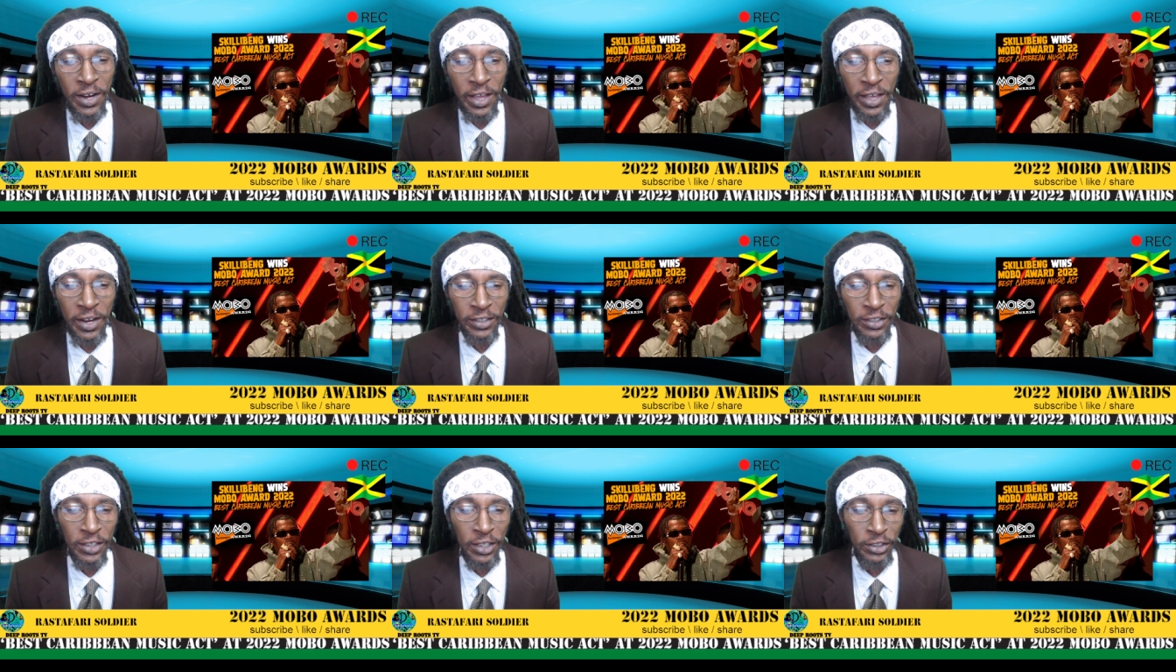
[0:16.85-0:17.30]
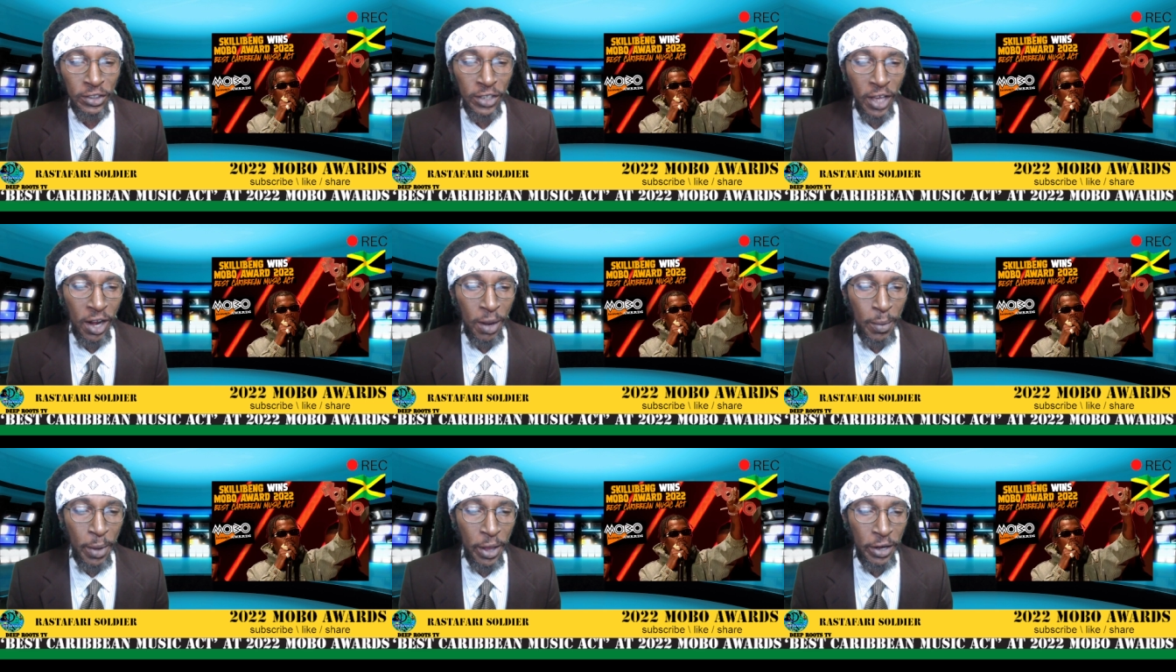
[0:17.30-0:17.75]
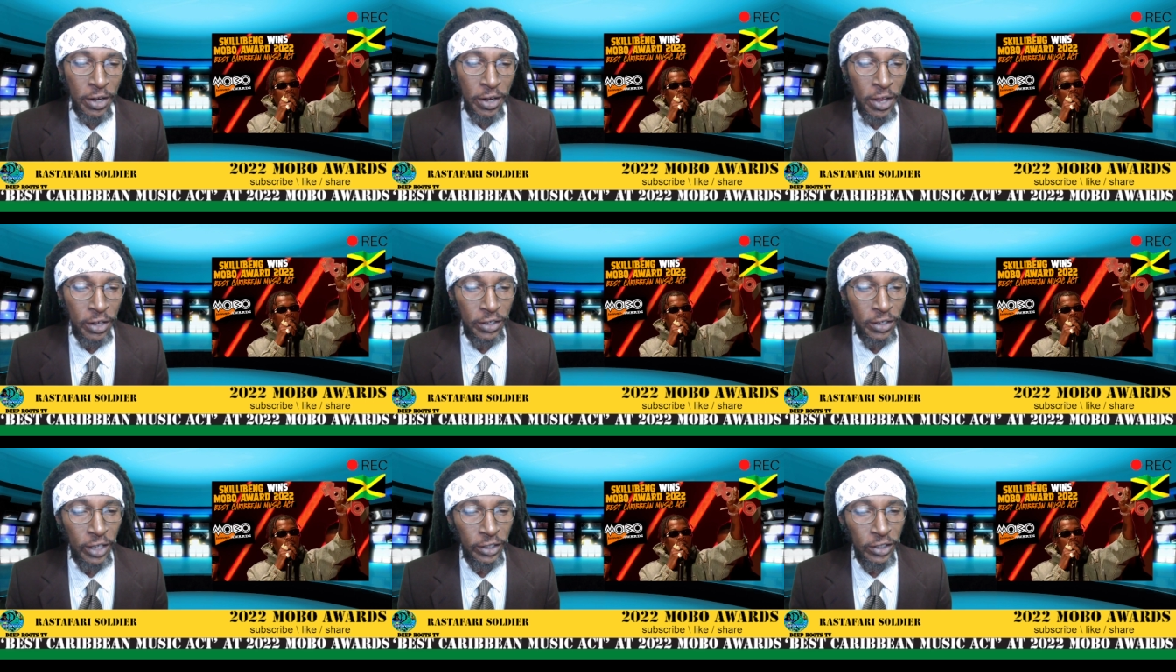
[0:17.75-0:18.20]
Ladies and
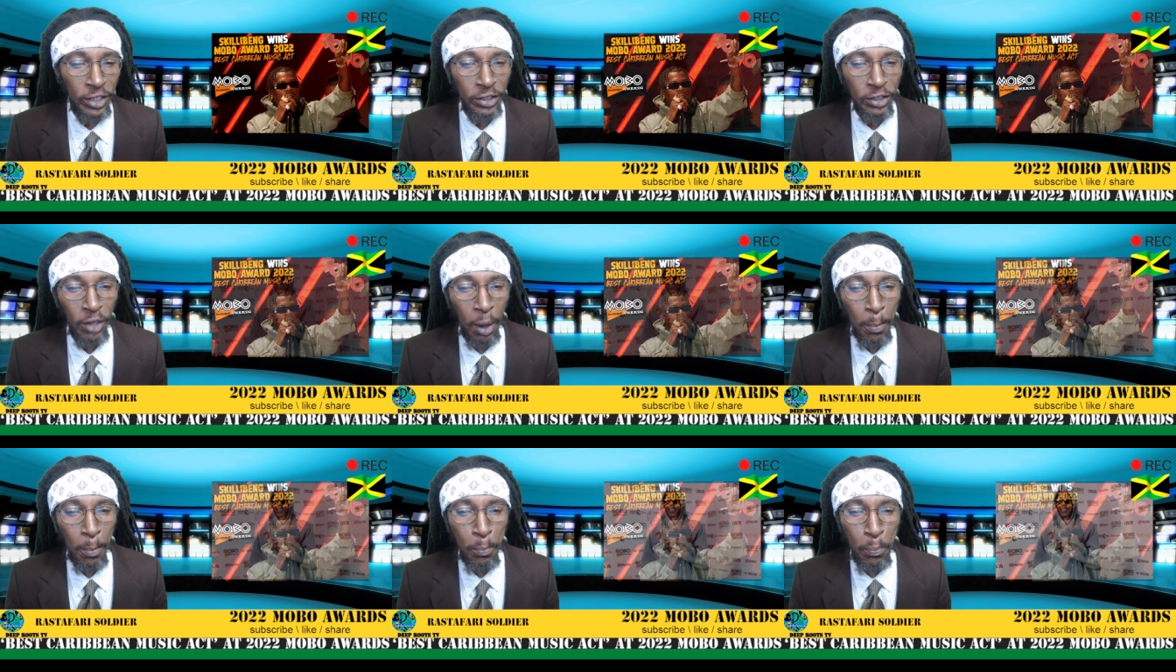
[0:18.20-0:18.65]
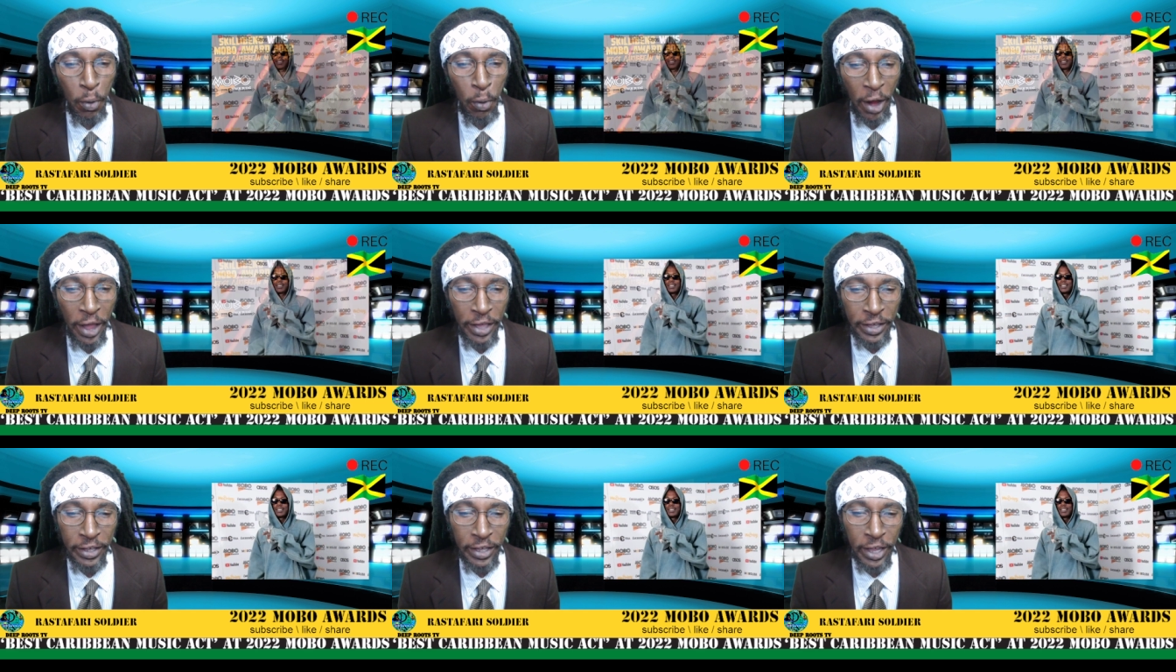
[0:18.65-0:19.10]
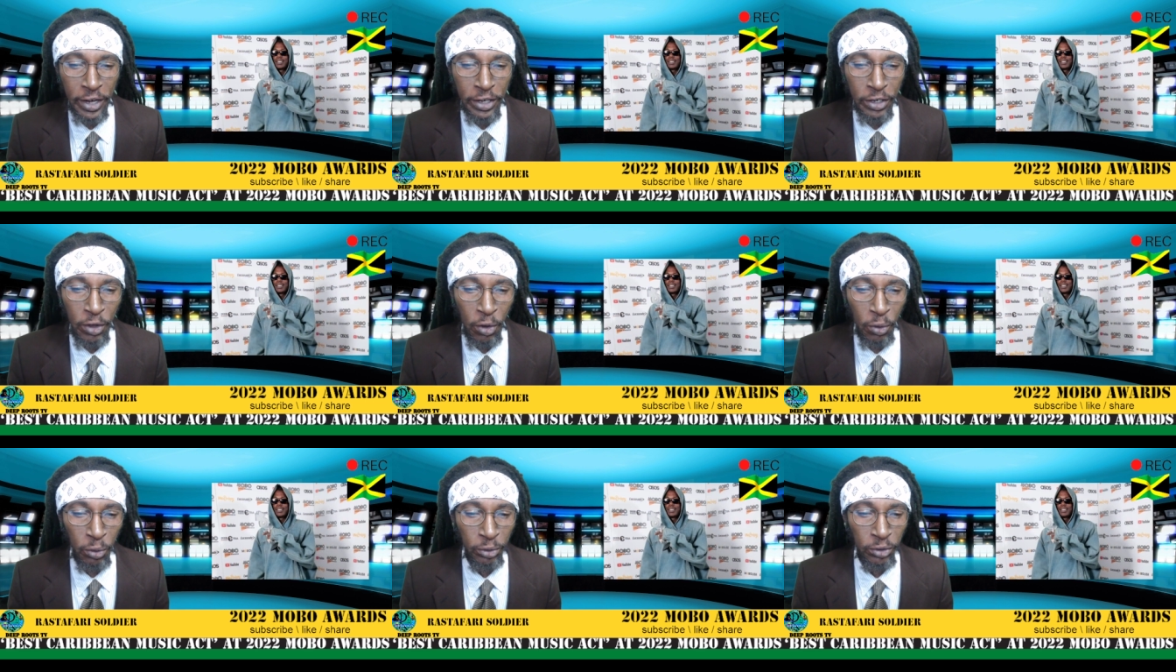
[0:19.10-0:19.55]
gentlemen, this is a
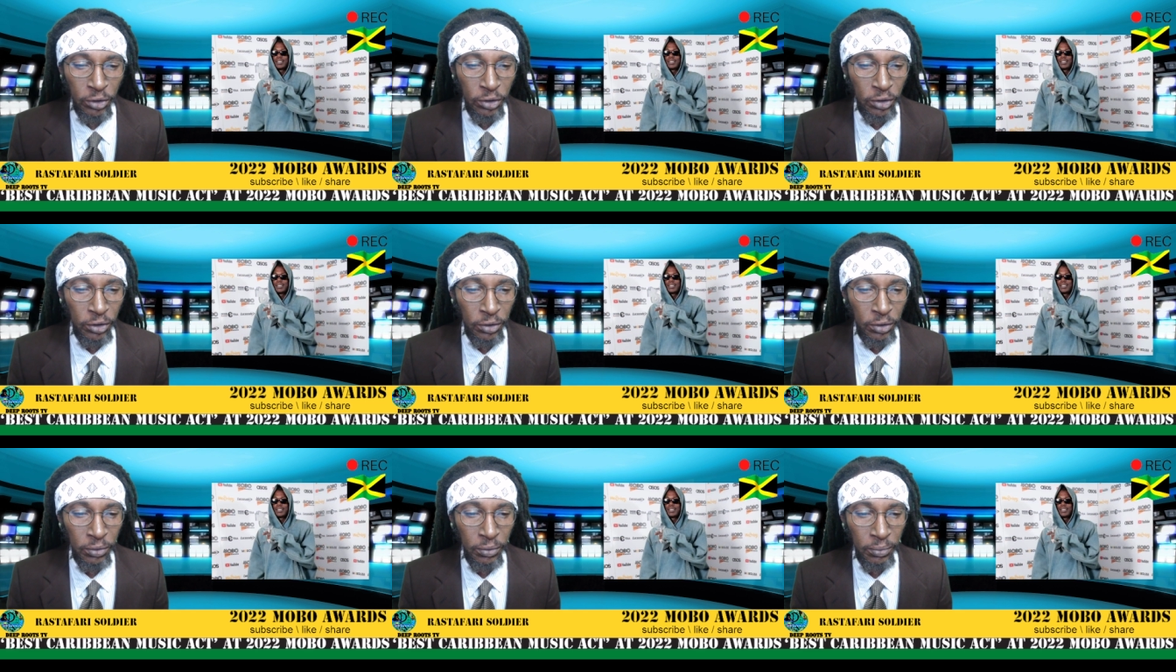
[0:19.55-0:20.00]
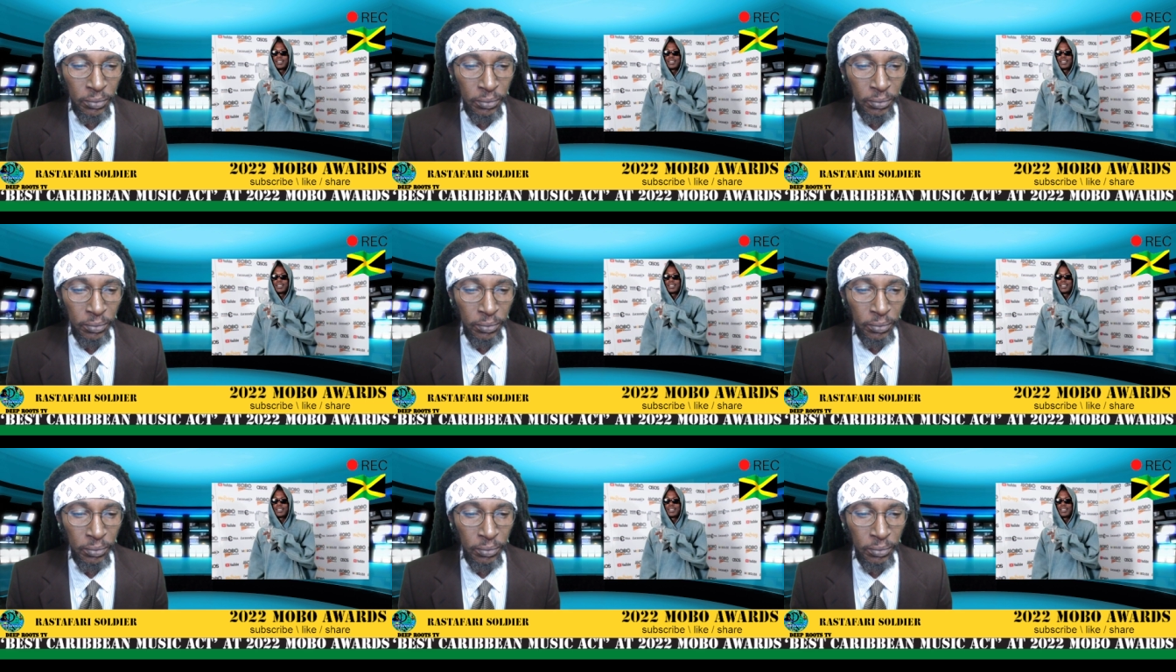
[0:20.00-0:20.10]
breaking news.